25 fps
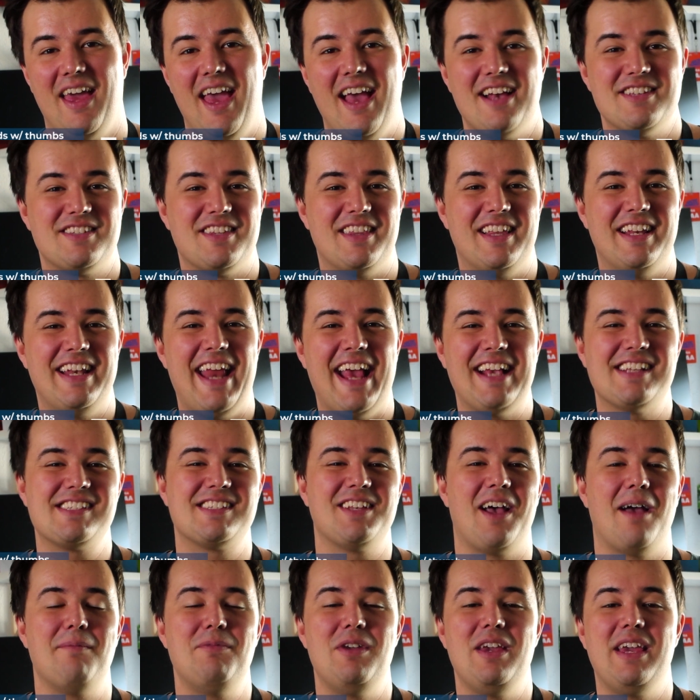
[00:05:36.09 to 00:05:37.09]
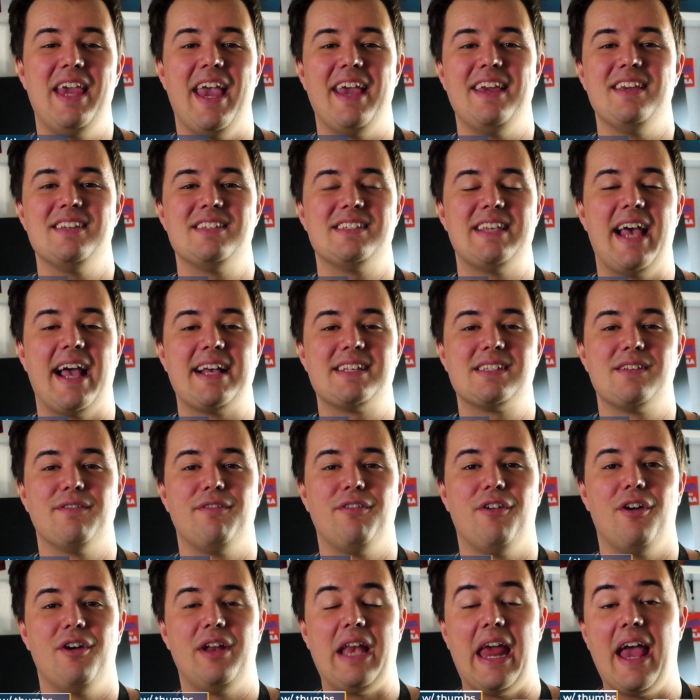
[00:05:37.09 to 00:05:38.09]
So the next time you get your
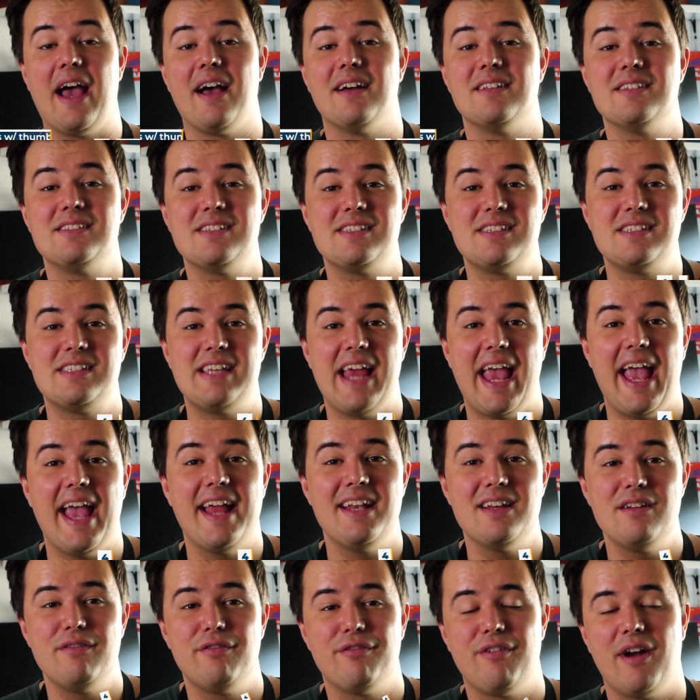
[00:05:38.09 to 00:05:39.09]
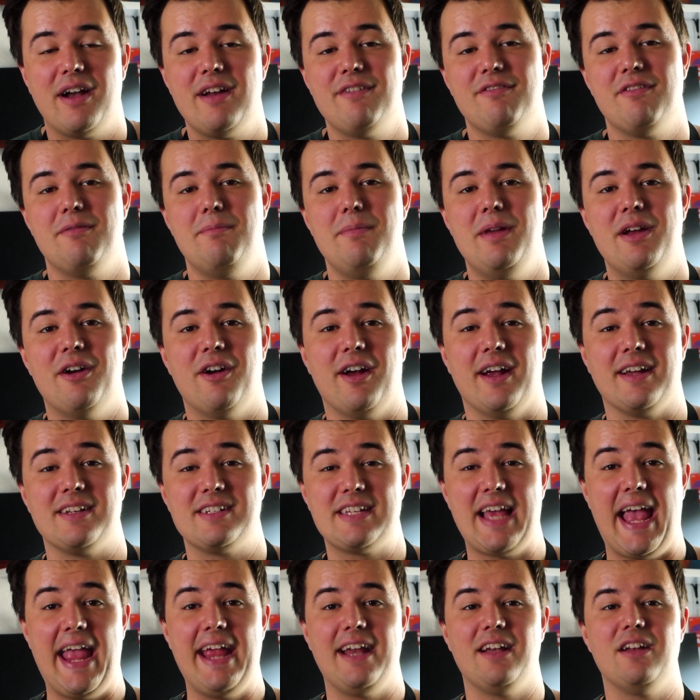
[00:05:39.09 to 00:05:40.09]
saxophone out, stand in front of a mirror,
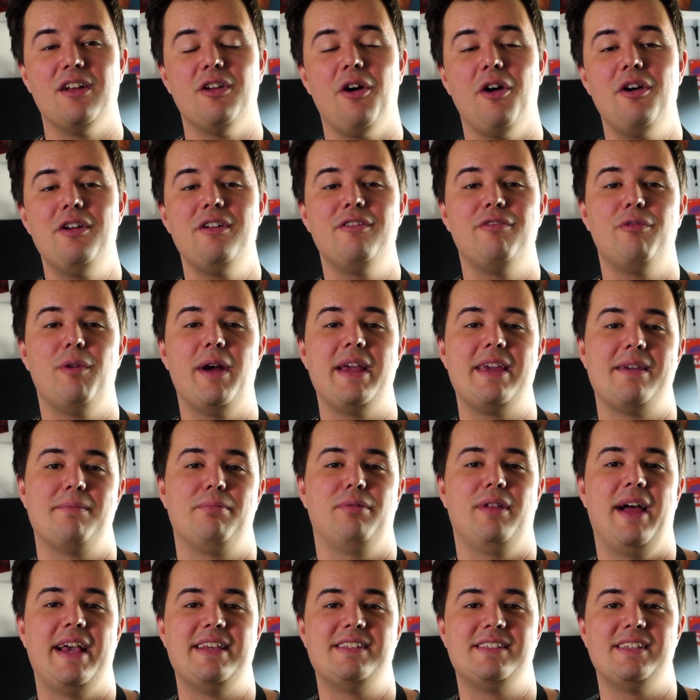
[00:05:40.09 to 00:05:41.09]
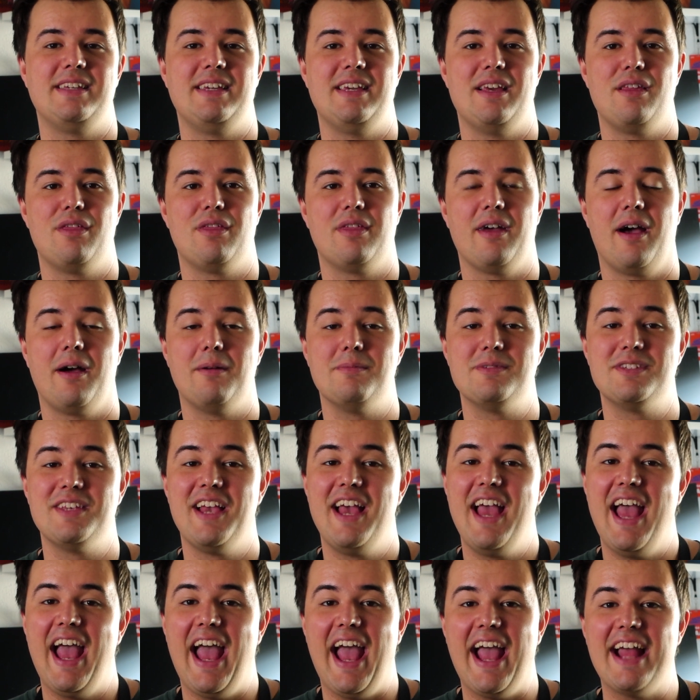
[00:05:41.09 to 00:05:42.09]
take note of where you're placing your thumbs,
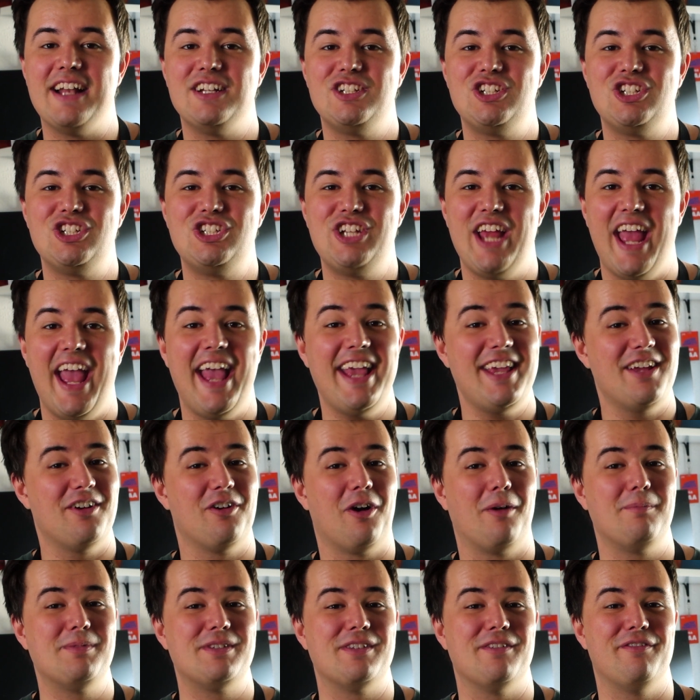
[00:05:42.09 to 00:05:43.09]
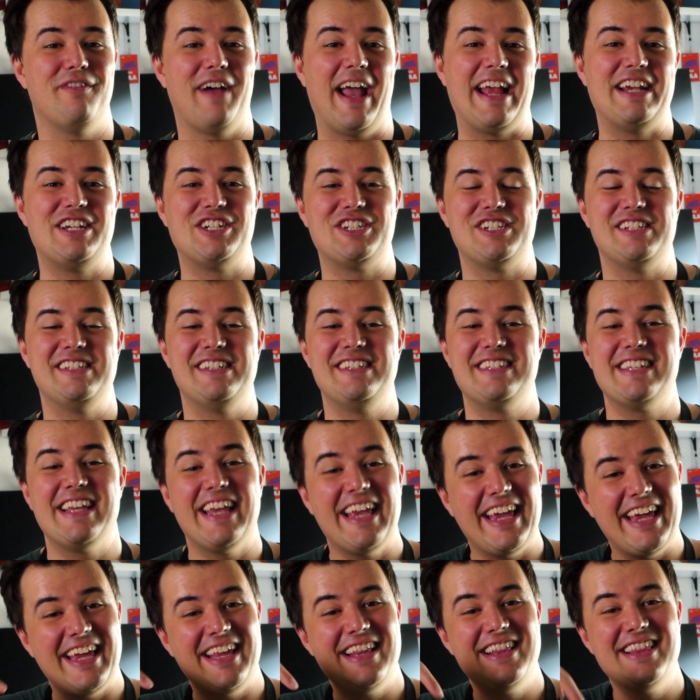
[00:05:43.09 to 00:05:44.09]
and share your observations
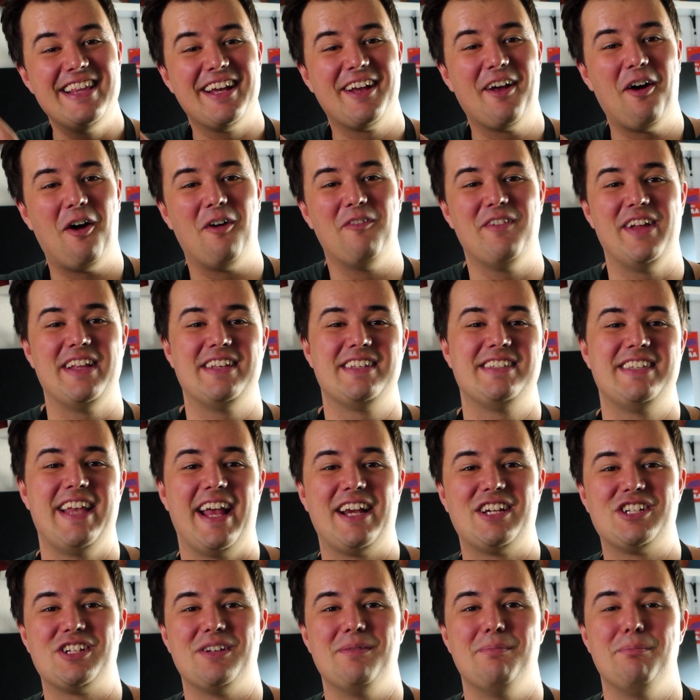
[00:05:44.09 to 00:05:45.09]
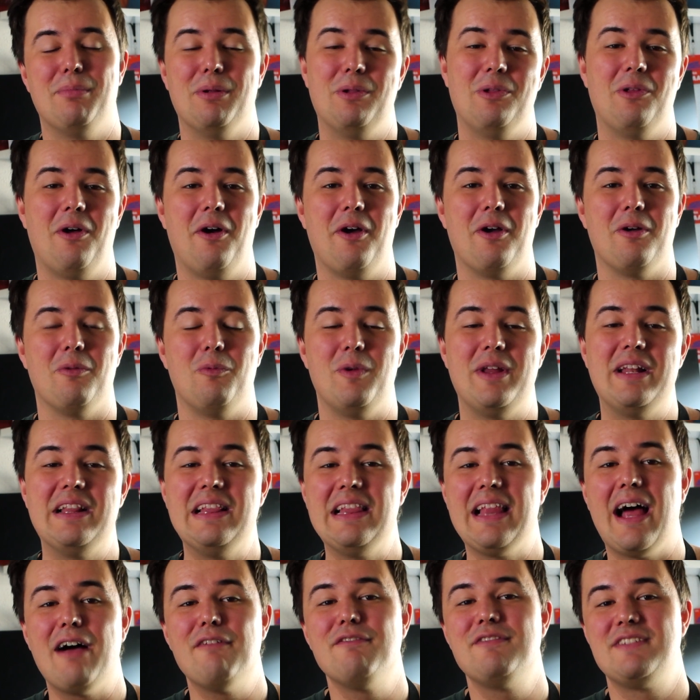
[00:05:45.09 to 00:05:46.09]
in the comment section below. We'd
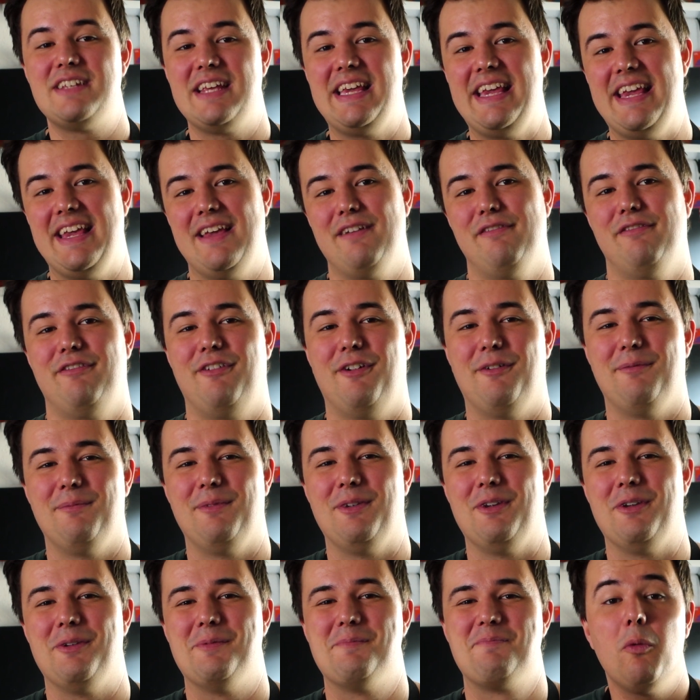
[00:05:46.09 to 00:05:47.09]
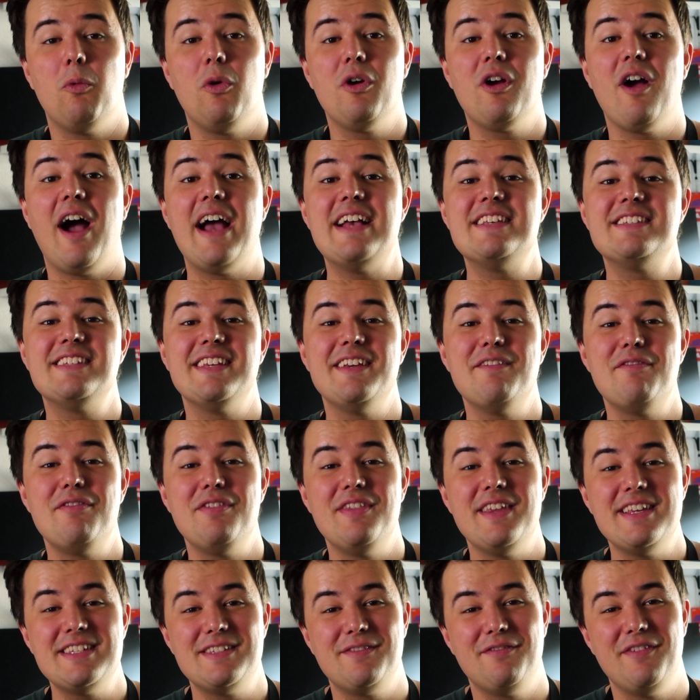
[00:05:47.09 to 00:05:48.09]
love to hear from you. Well guys, if
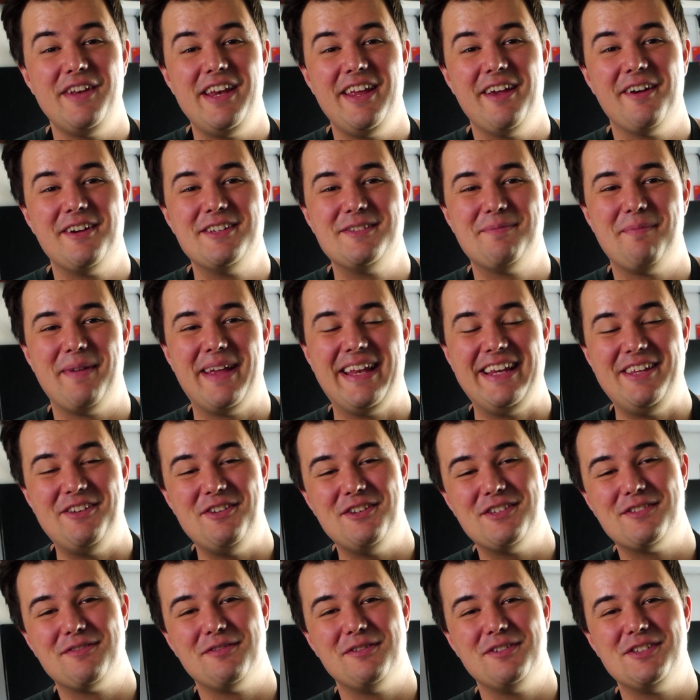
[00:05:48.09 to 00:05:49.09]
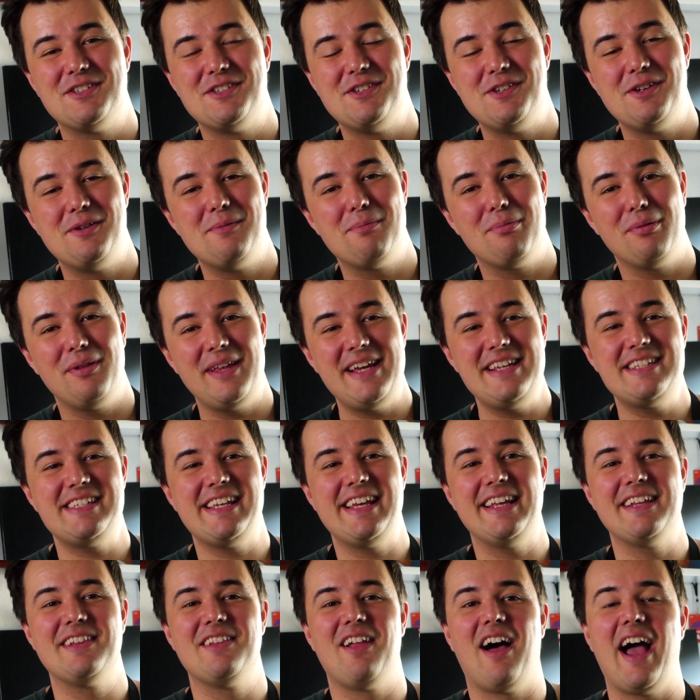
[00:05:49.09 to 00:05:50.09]
this video has been useful to you, please
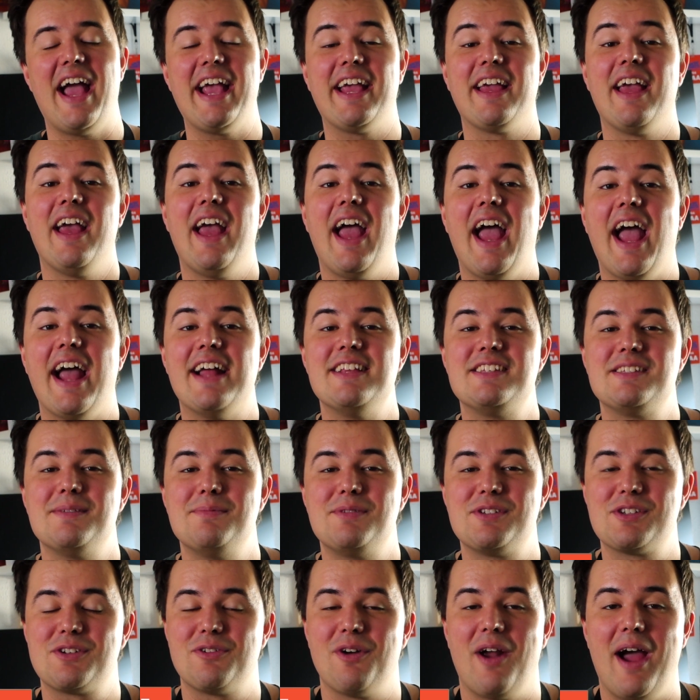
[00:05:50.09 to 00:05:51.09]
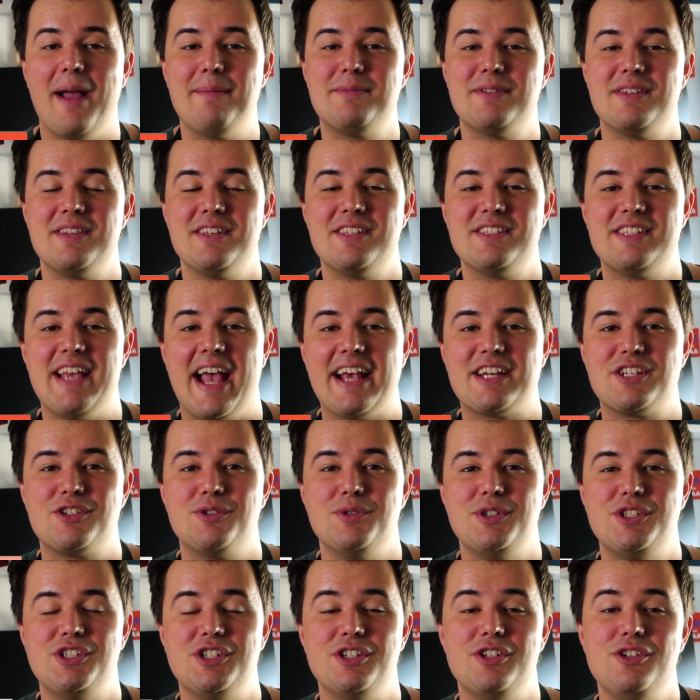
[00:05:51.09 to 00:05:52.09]
hit like and subscribe to the
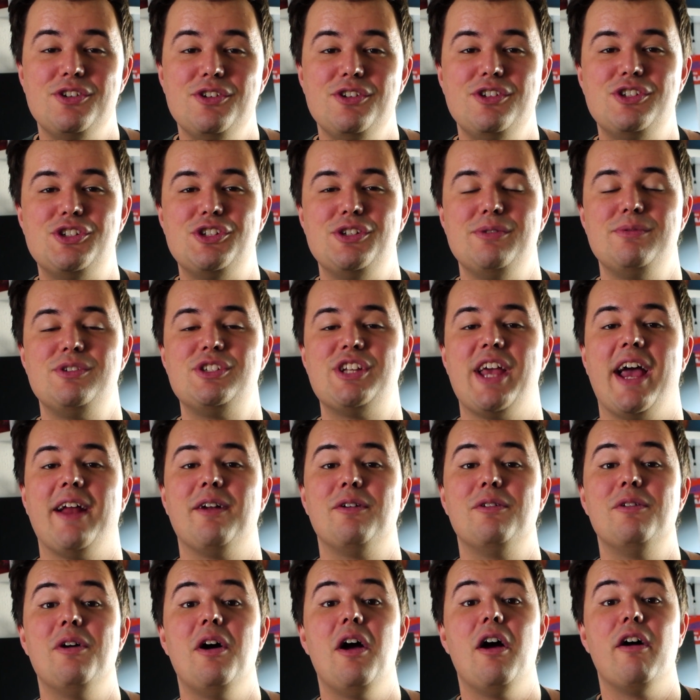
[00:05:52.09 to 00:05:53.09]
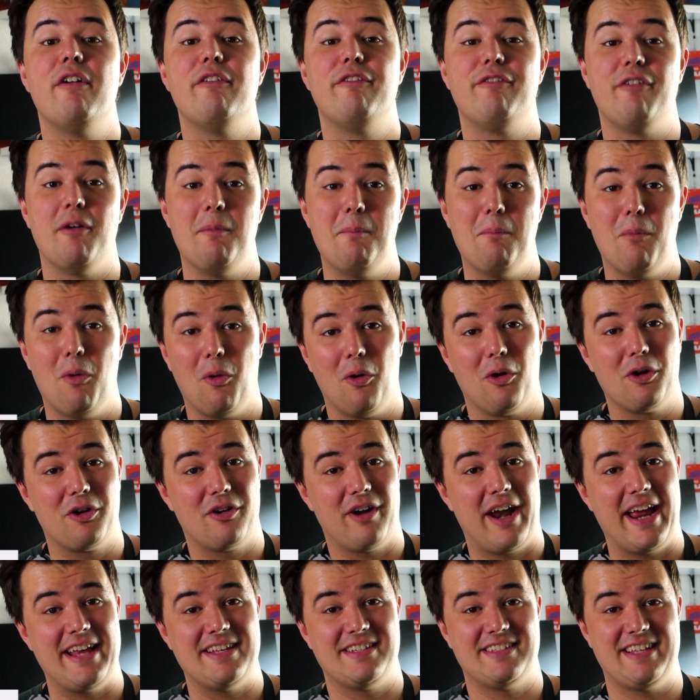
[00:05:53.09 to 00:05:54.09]
SaxTuition YouTube channel for more
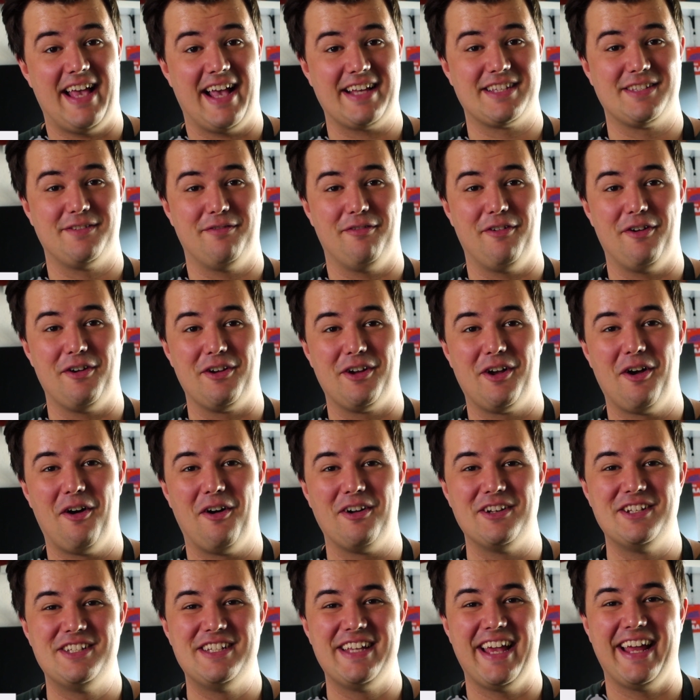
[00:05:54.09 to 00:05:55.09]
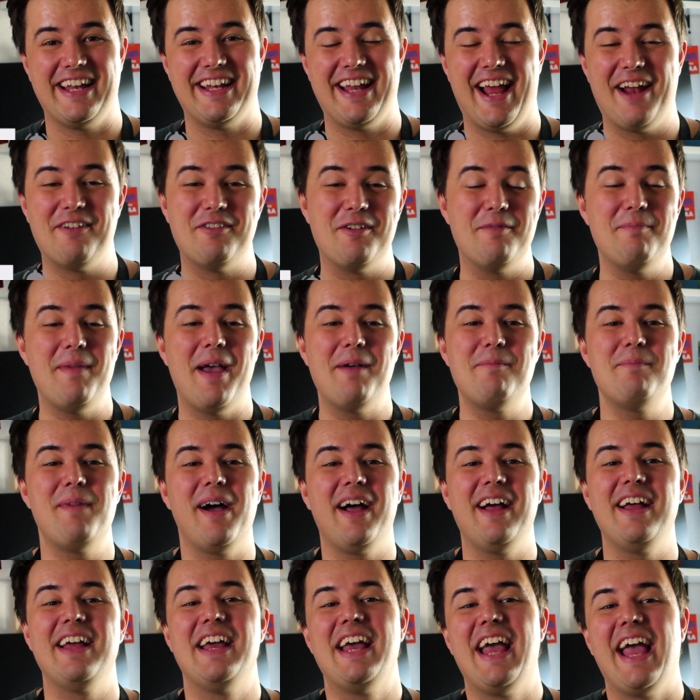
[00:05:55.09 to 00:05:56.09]
great saxophone content. And
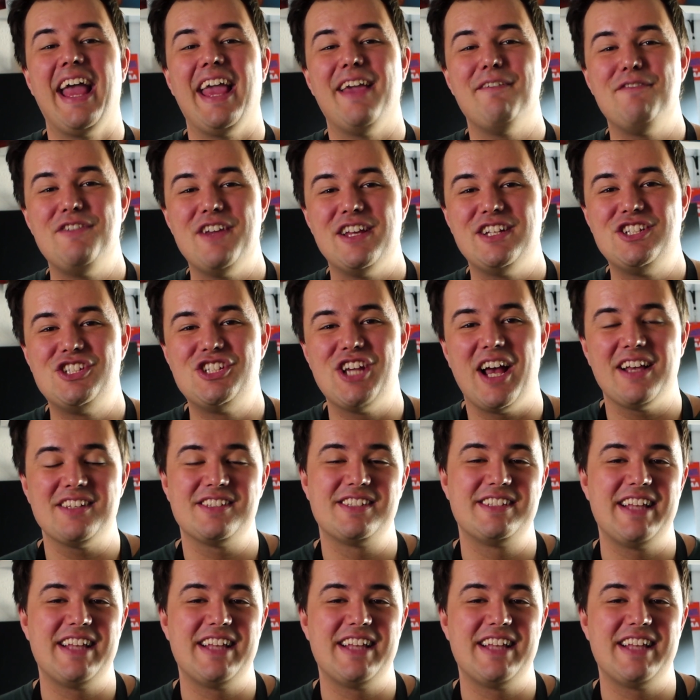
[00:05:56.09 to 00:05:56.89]
remember, if you're just